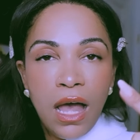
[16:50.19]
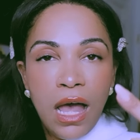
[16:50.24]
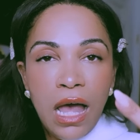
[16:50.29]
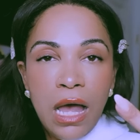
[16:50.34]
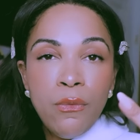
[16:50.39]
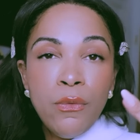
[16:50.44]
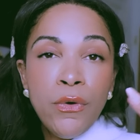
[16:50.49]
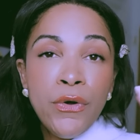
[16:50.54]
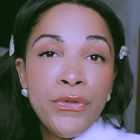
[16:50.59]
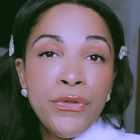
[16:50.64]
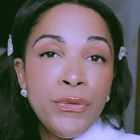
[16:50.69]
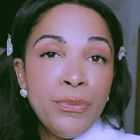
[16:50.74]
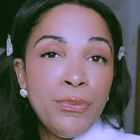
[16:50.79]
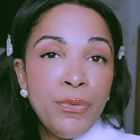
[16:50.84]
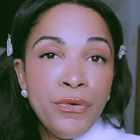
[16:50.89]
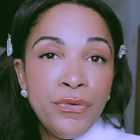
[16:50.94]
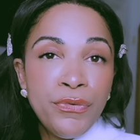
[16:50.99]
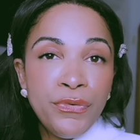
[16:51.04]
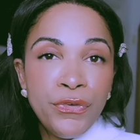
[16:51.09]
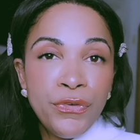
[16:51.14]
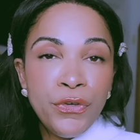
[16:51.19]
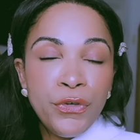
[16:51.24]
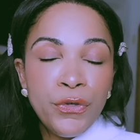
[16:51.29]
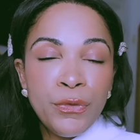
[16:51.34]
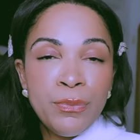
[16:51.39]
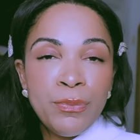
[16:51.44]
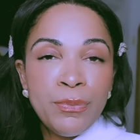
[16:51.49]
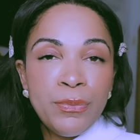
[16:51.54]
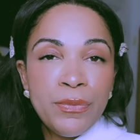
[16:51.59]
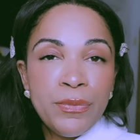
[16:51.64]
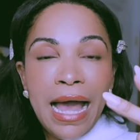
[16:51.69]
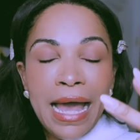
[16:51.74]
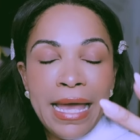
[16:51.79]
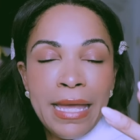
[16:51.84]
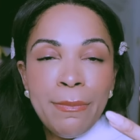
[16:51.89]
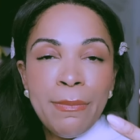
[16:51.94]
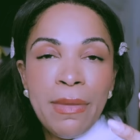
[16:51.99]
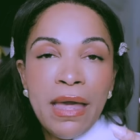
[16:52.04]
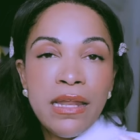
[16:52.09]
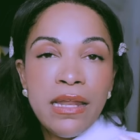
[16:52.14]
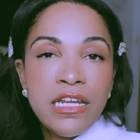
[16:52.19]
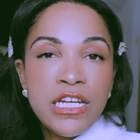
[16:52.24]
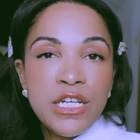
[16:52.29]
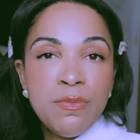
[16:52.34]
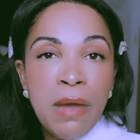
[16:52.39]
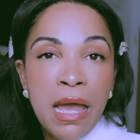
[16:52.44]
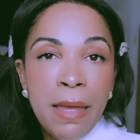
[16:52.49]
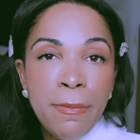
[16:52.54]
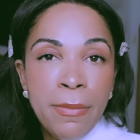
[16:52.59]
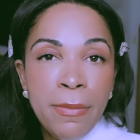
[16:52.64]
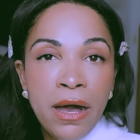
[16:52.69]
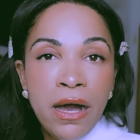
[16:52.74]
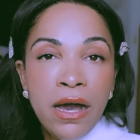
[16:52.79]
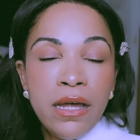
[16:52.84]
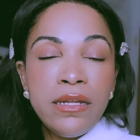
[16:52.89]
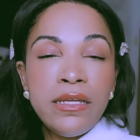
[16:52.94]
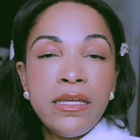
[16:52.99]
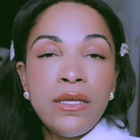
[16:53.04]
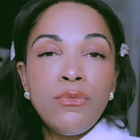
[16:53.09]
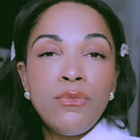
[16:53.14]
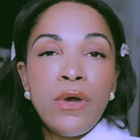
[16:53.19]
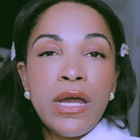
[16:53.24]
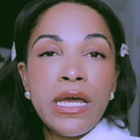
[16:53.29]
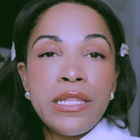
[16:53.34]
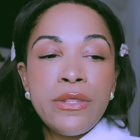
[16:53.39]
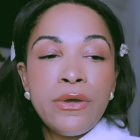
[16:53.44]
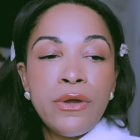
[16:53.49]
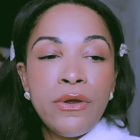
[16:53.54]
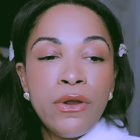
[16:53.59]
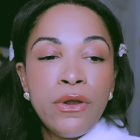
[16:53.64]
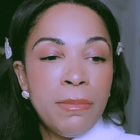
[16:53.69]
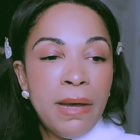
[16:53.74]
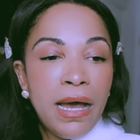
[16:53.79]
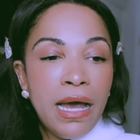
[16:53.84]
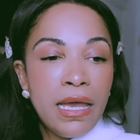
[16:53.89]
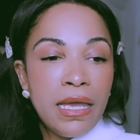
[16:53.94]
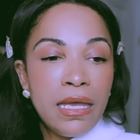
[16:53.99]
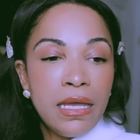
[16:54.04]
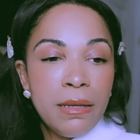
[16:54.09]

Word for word: I wore the perfume, I embellished my body, whether by